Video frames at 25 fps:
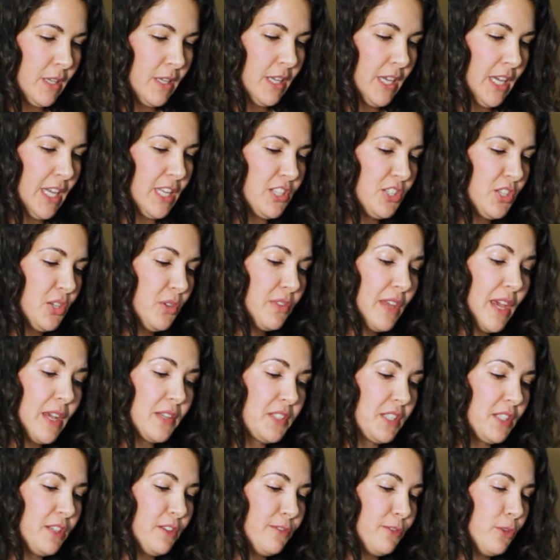In
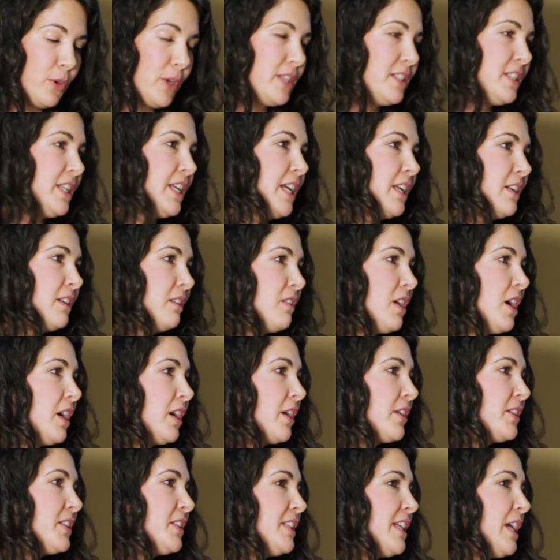2014,
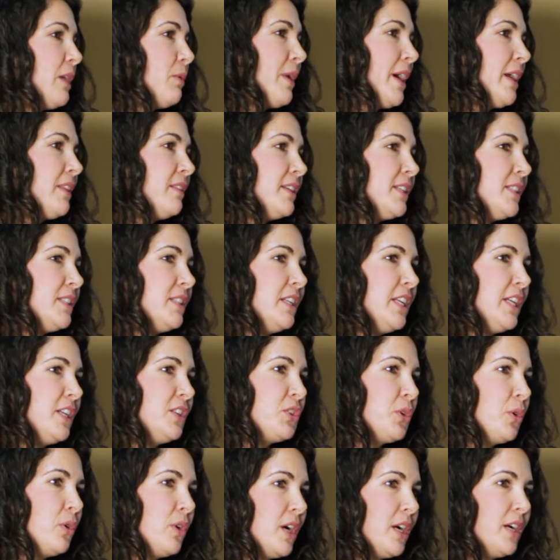along our statewide listening
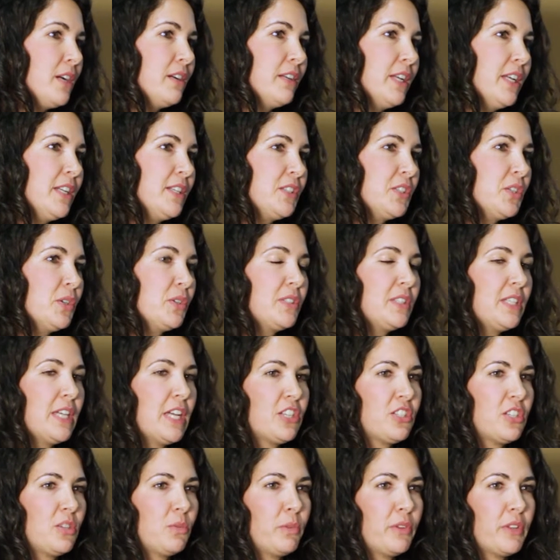tour in
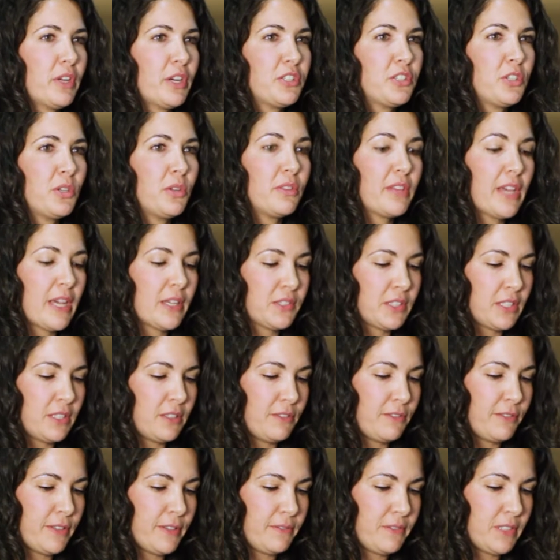association with our
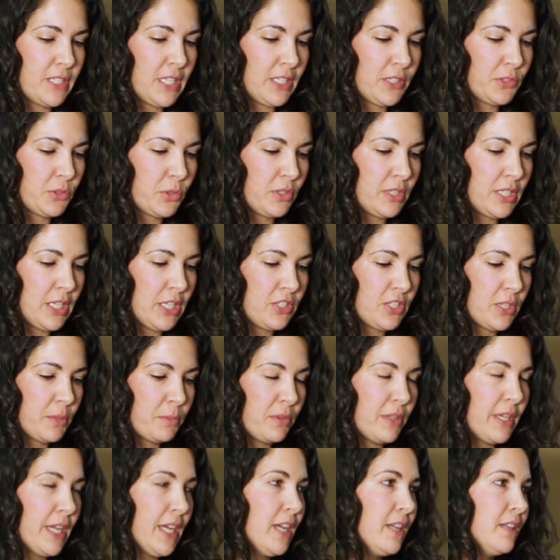2015 strategic
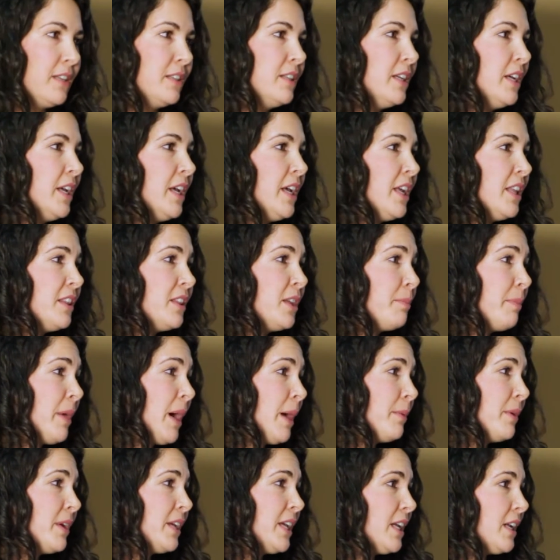plan, the
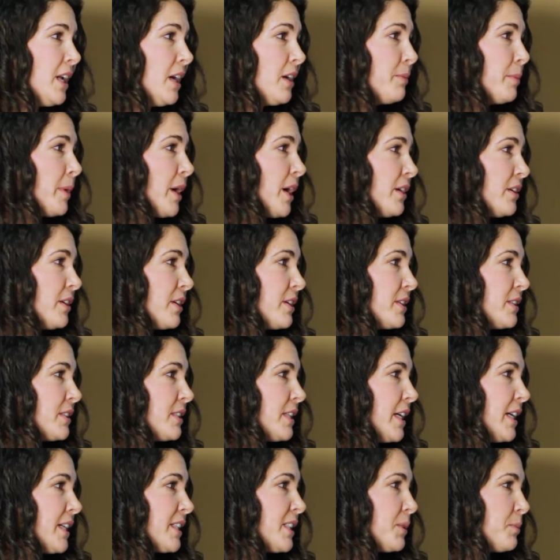public and our partners
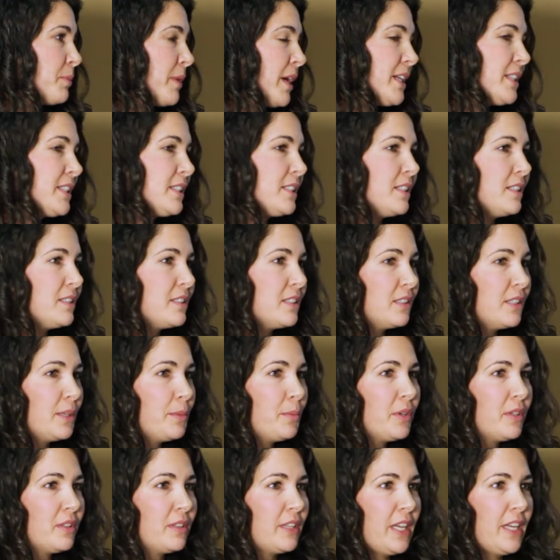expressed
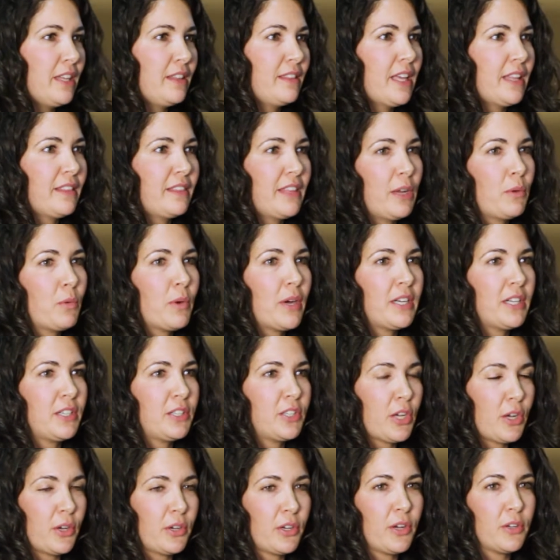deliberately that they
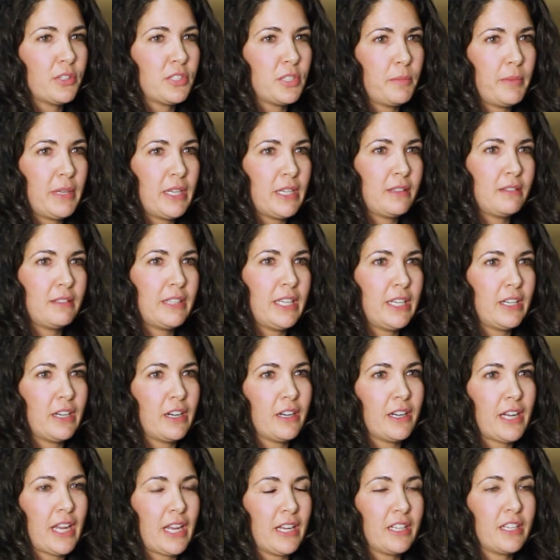wanted GOCO to be a
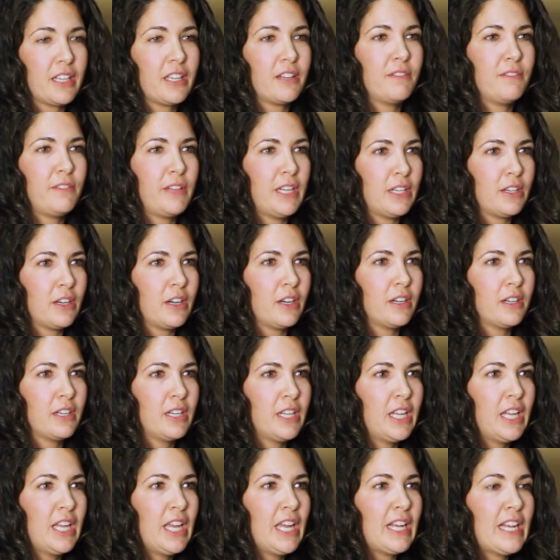leader and a convener
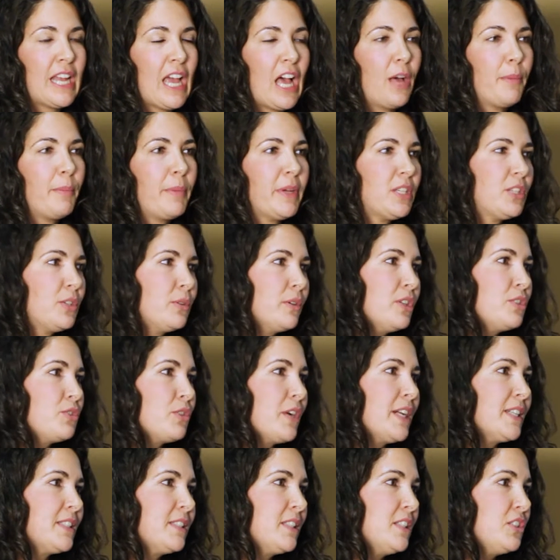in helping to
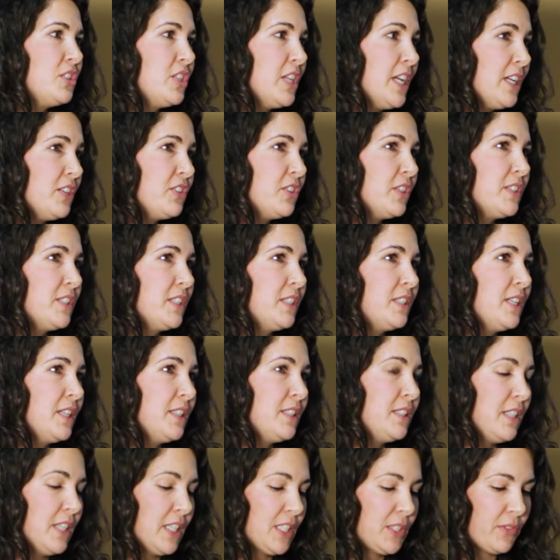address and change the
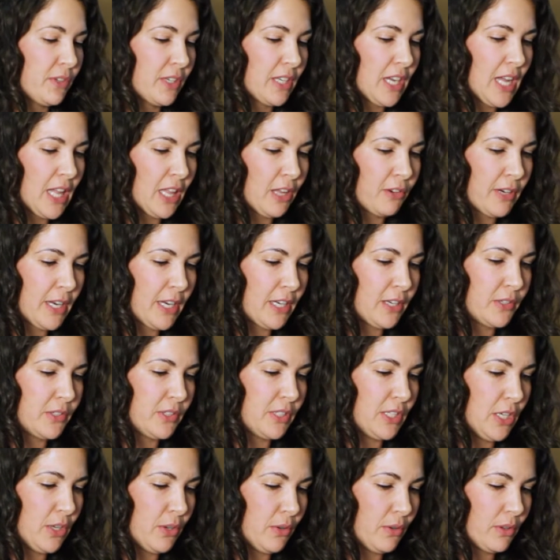statistics for
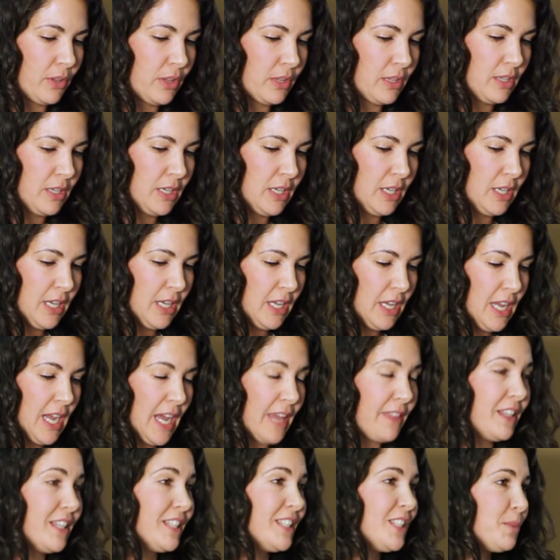Colorado's youth.
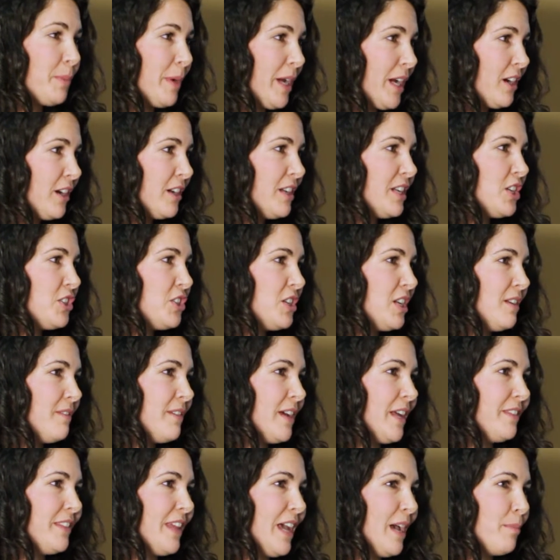And the Inspire initiative
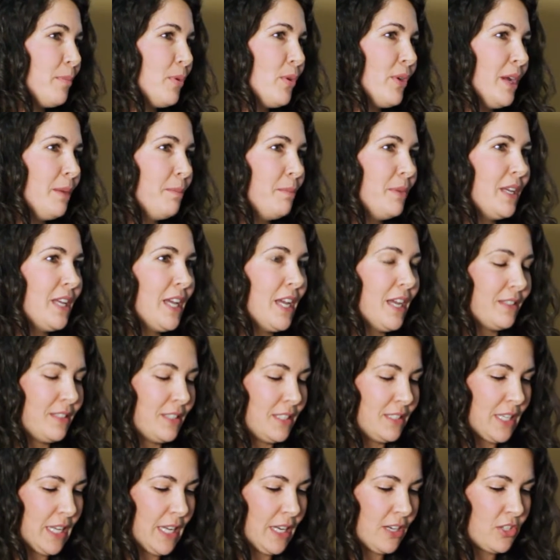at that point began
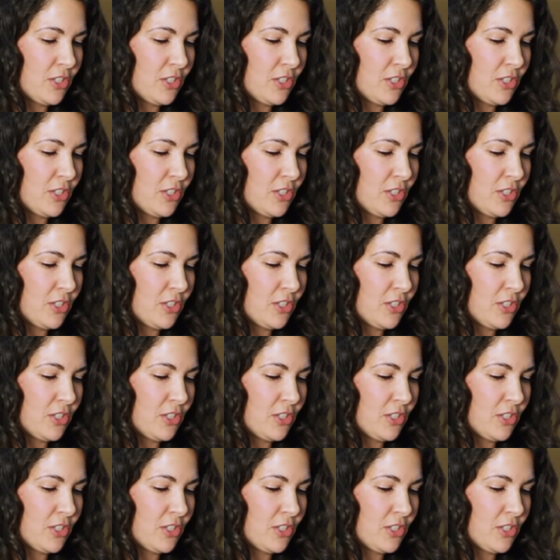to take